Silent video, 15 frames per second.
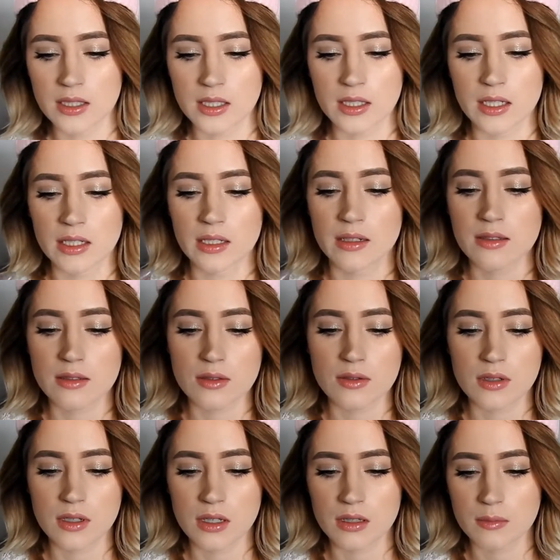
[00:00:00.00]
And then
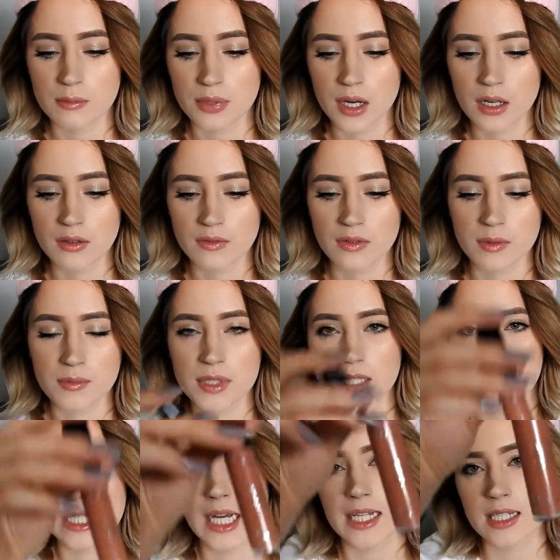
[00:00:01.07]
also another brown from
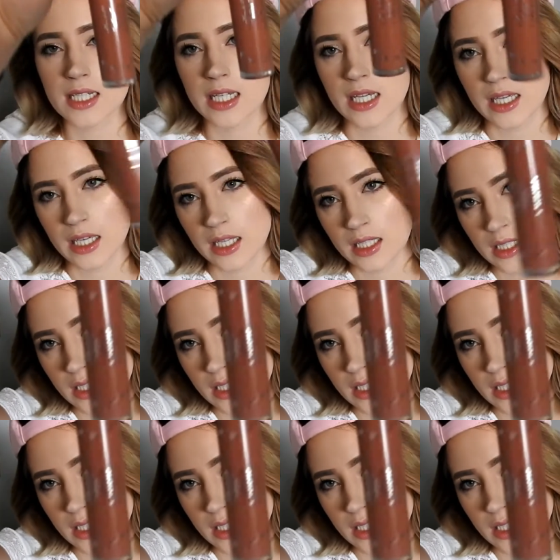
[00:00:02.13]
Ciate.